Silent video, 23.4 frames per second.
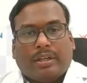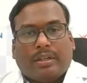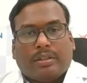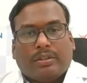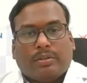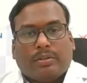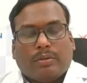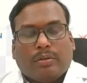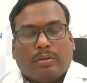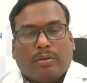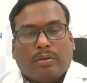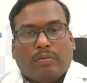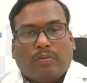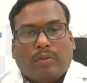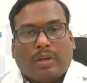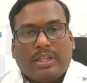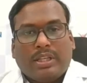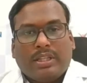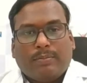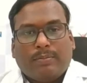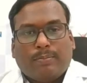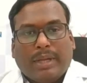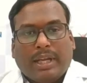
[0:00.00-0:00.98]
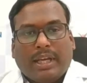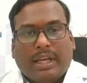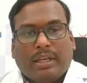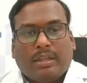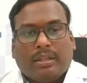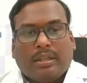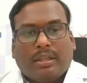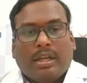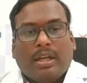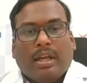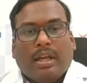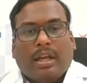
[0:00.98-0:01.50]
So once brain
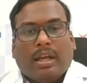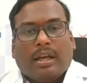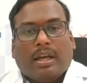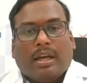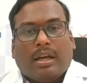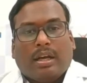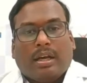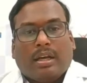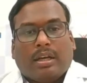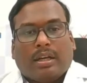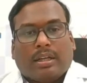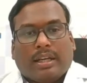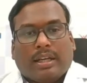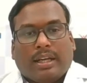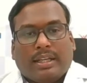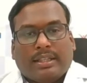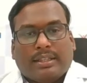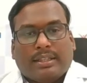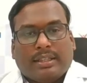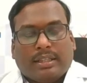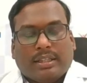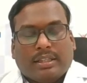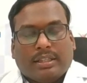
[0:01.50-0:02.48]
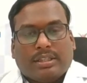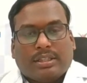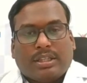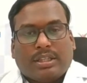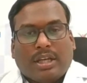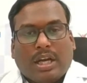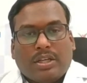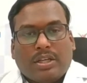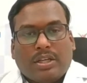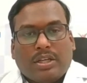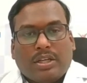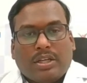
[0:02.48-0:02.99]
gets
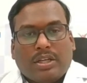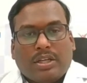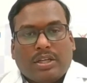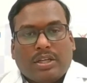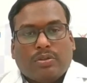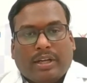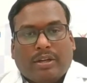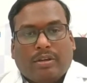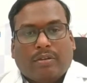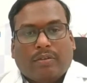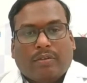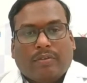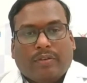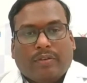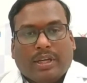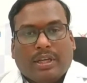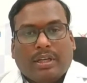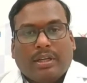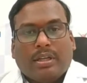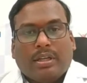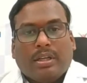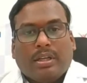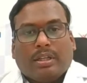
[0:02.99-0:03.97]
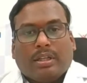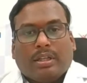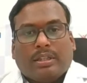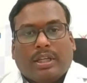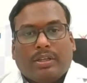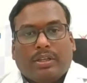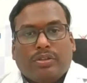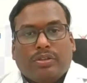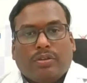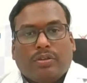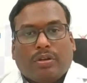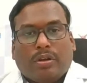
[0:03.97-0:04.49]
starts to atrophy, the
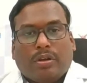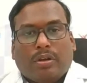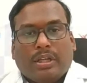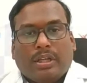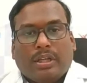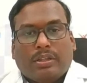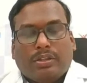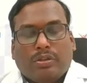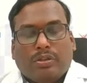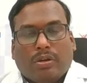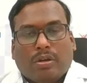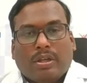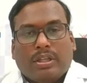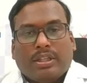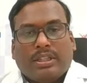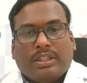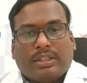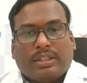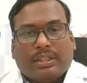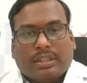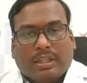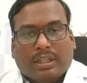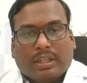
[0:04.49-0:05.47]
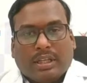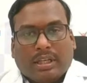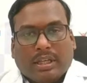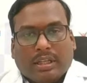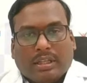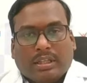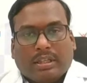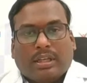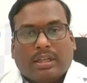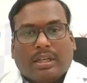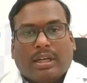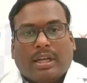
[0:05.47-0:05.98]
neurons
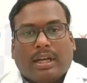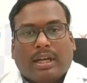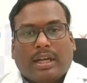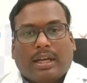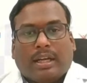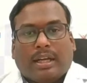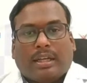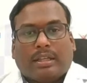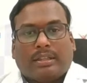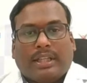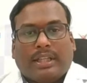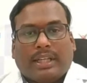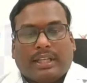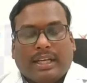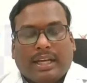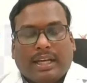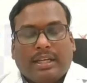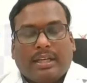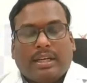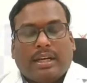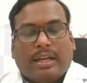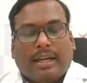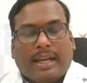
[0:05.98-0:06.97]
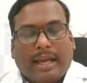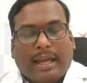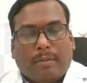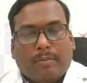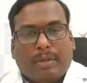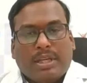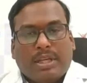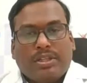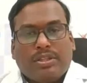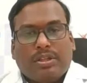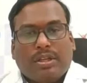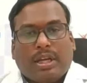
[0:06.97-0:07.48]
they get
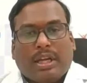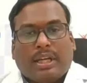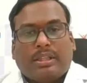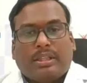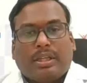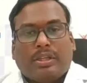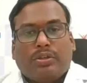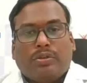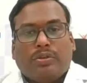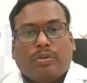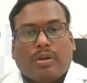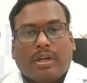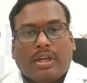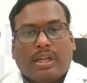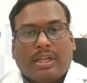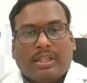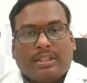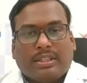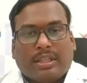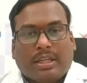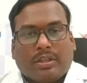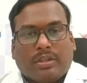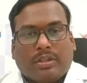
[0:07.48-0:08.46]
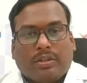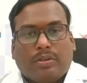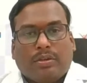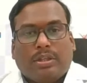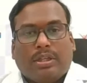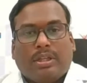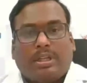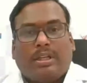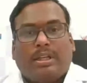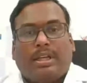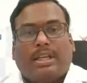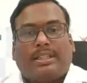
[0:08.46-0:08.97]
damaged and the neuronal circuit
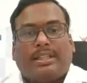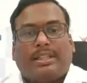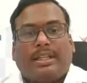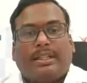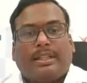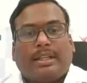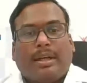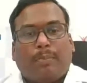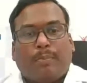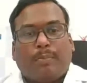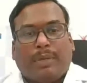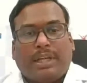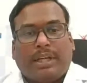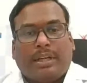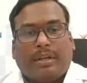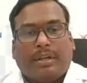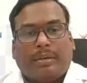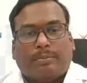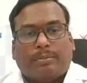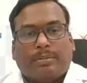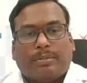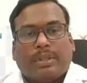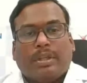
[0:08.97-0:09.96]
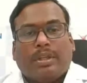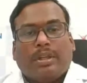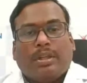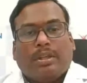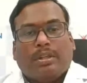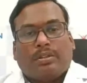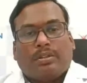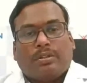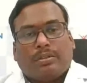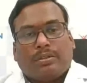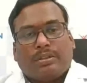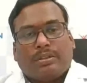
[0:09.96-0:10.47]
doesn't complete out.
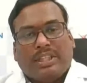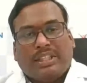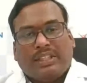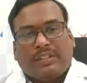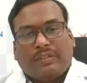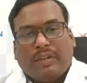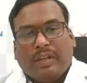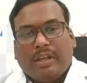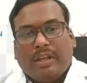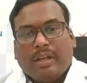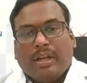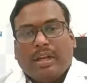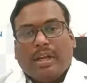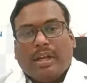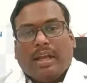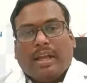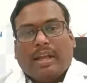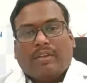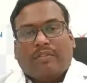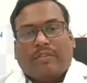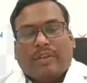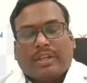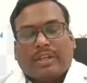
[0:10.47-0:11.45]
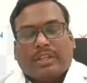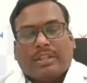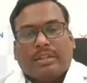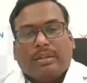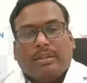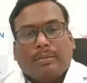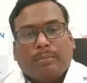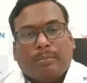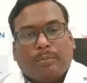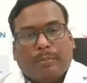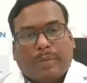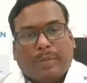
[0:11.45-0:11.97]
So this will affect
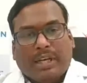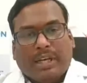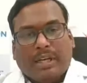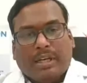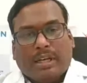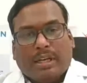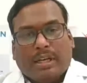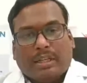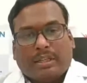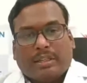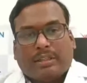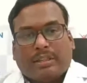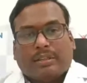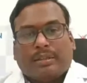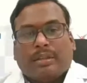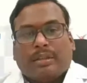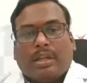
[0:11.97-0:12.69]
the brain health.